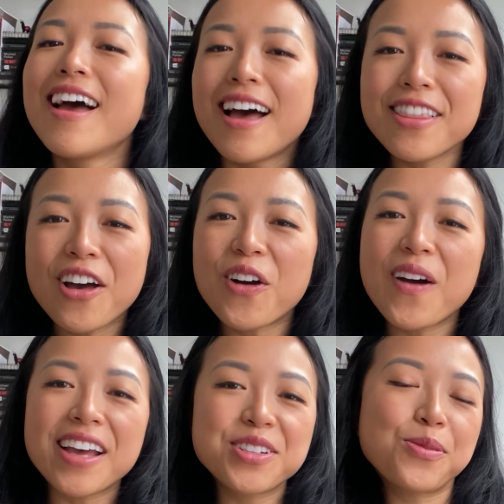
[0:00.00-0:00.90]
Hello
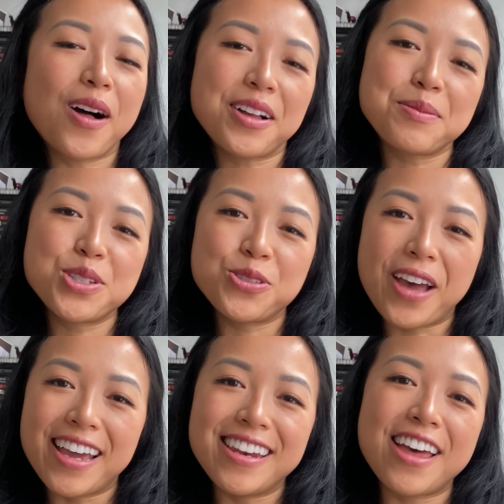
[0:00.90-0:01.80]
and welcome to
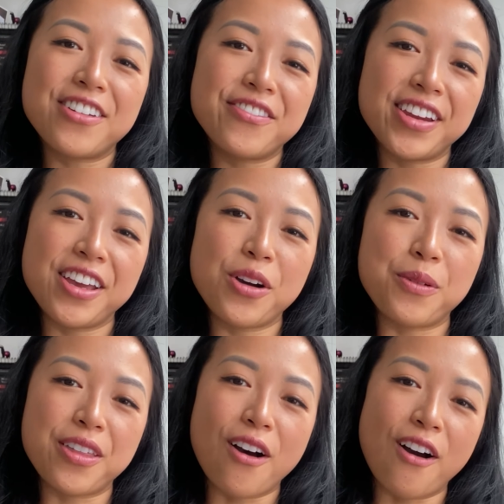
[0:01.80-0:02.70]
another video
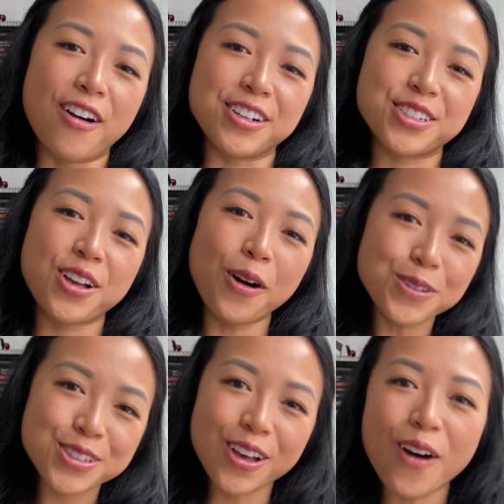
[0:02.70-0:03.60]
with R's
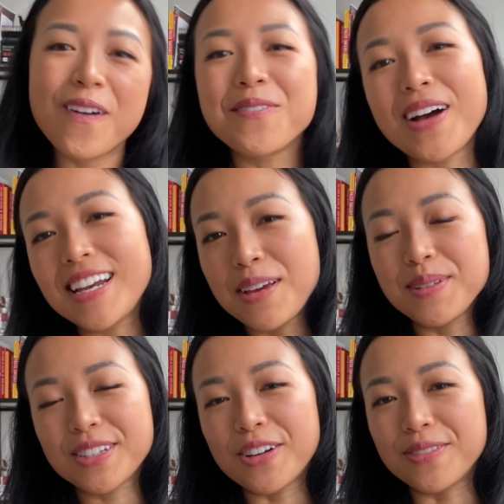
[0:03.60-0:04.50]
KOSO and my name
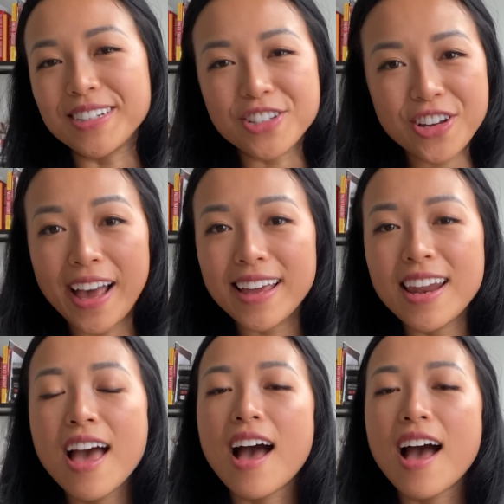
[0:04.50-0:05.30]
is Keren Chen.